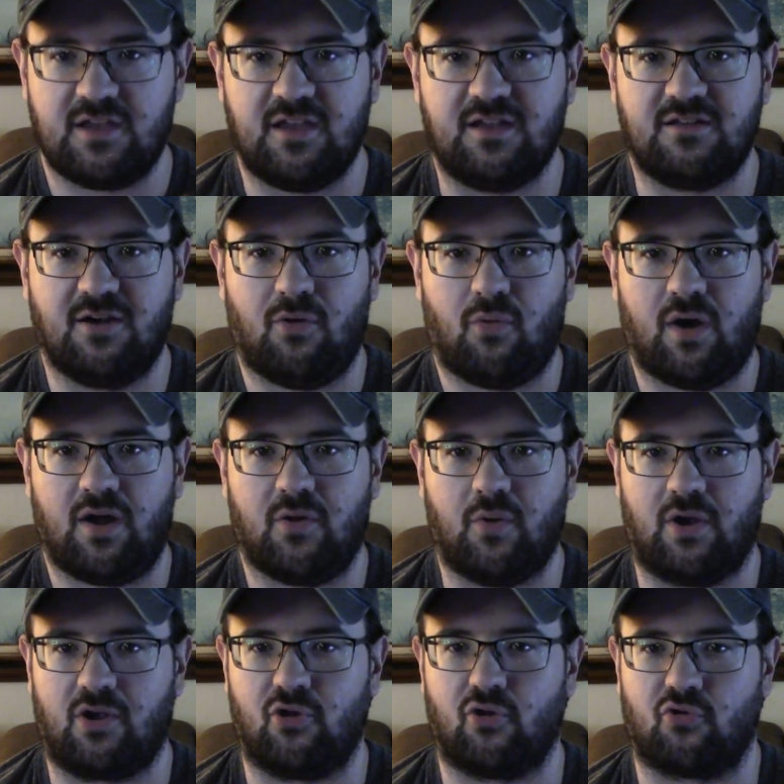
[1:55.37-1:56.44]
you don't want to
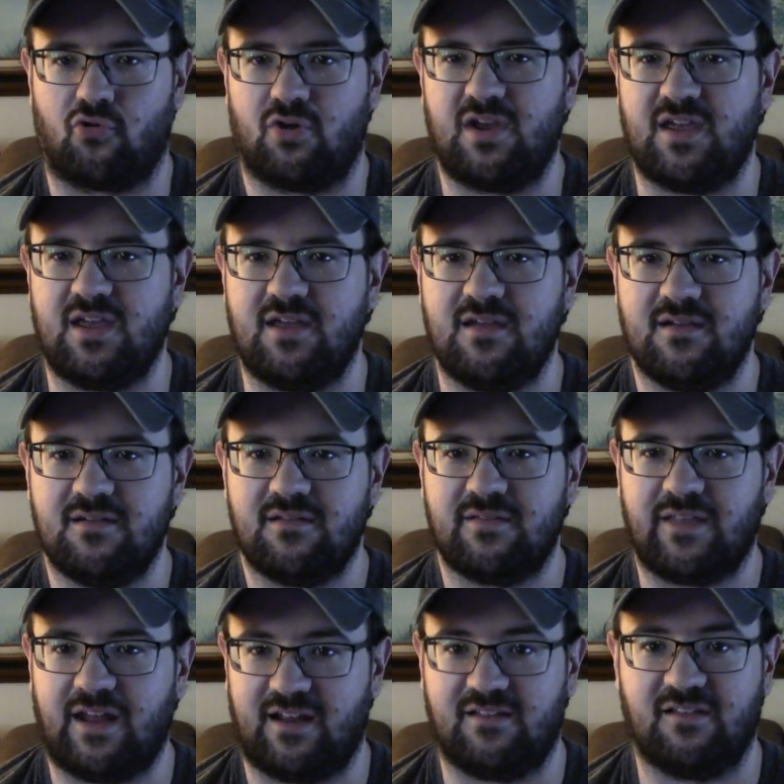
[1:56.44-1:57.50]
agree
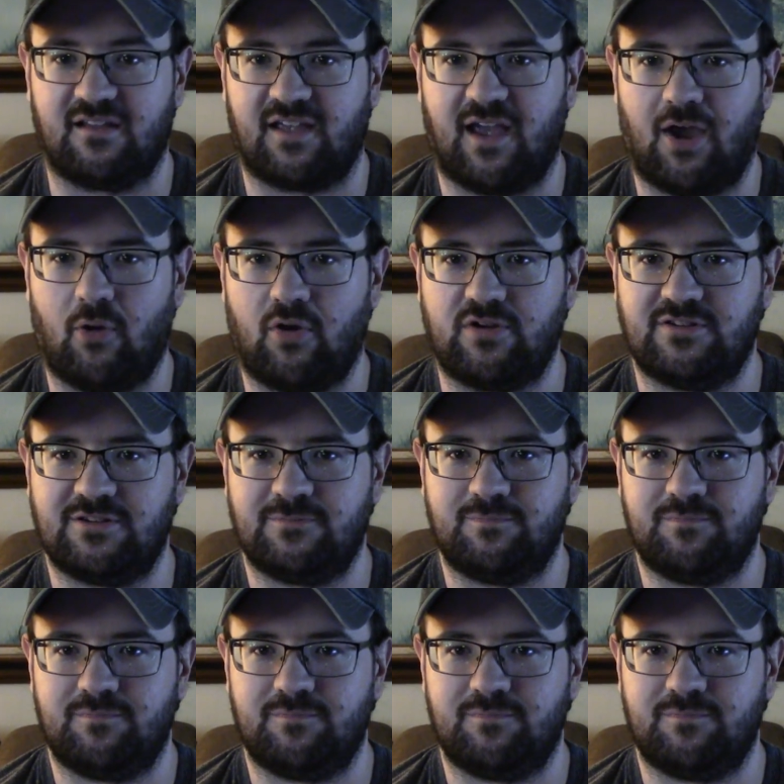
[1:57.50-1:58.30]
that he's a coward,